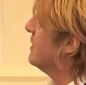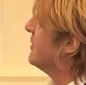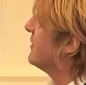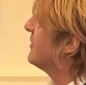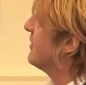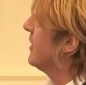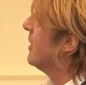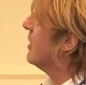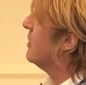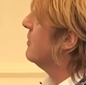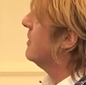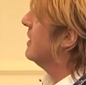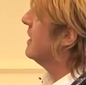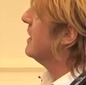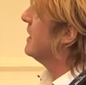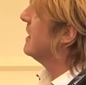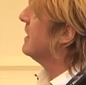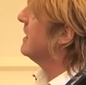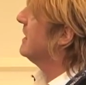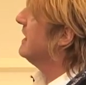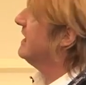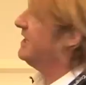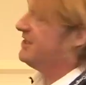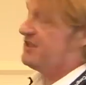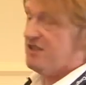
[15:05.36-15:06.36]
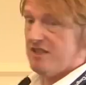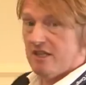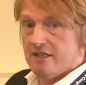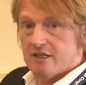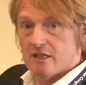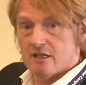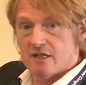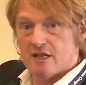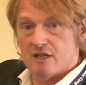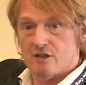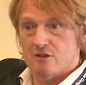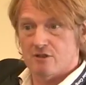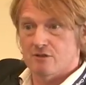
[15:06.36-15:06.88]
So, here's
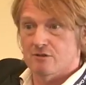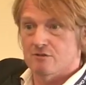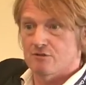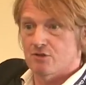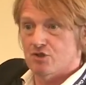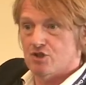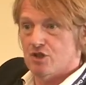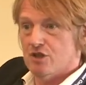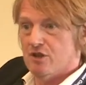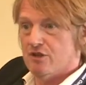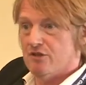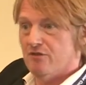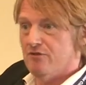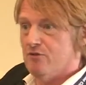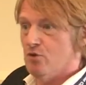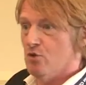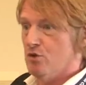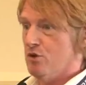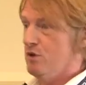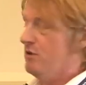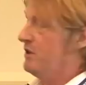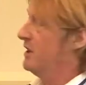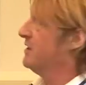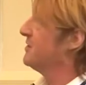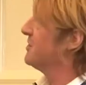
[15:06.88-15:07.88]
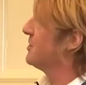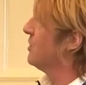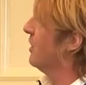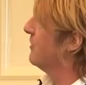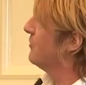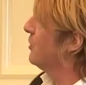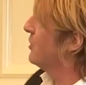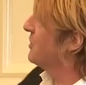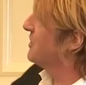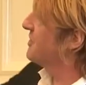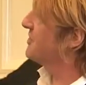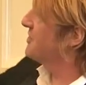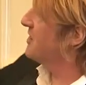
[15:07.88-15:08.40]
another little chart for you then. So
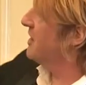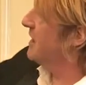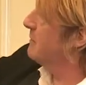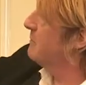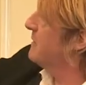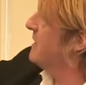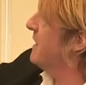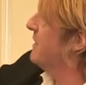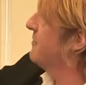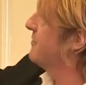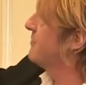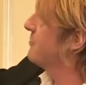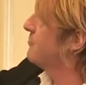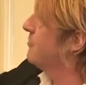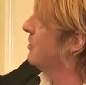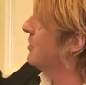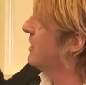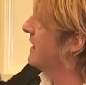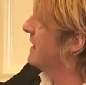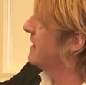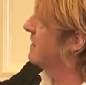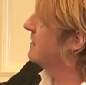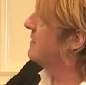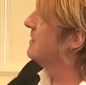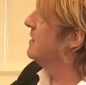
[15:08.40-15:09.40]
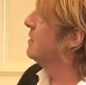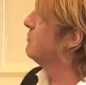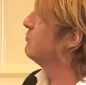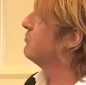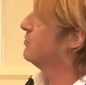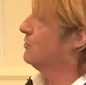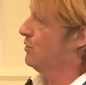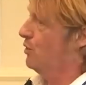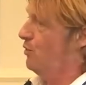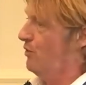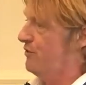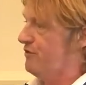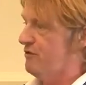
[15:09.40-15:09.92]
I've got the same left-right
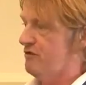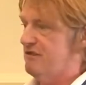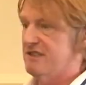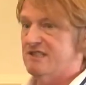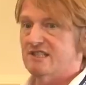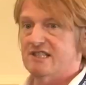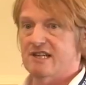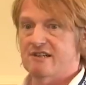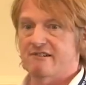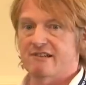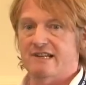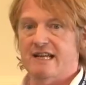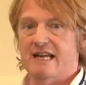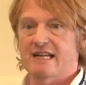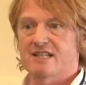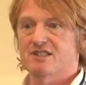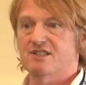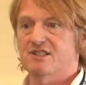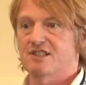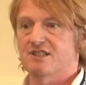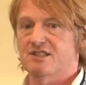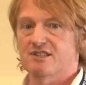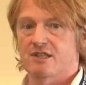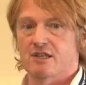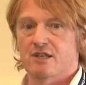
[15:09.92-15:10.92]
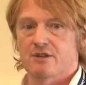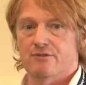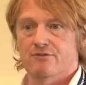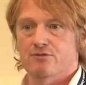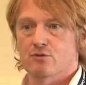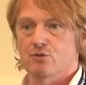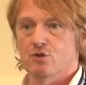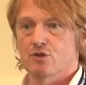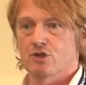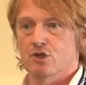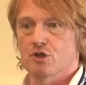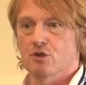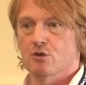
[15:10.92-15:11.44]
liberal authoritarian axis there
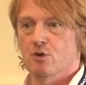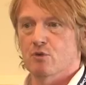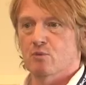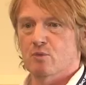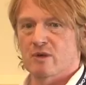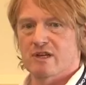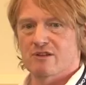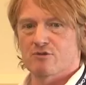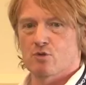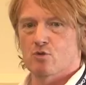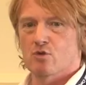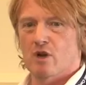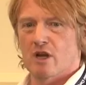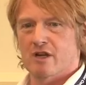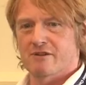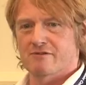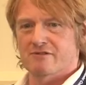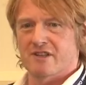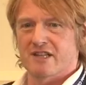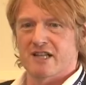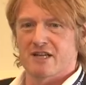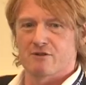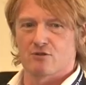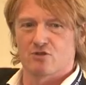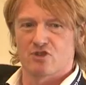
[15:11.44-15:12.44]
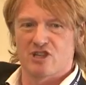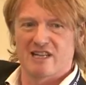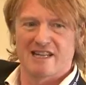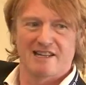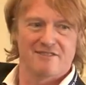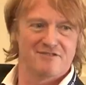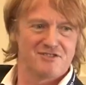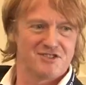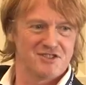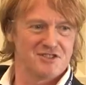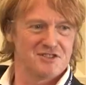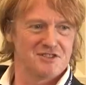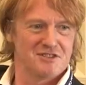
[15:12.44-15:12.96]
for you, and we're all over there on the
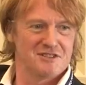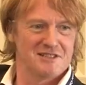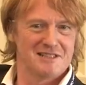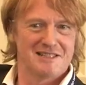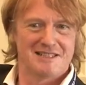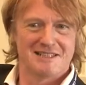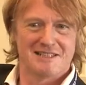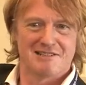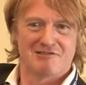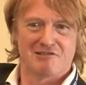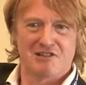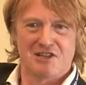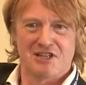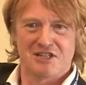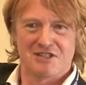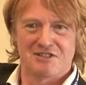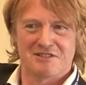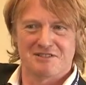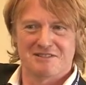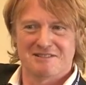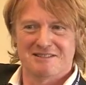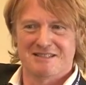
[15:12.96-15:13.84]
left, right?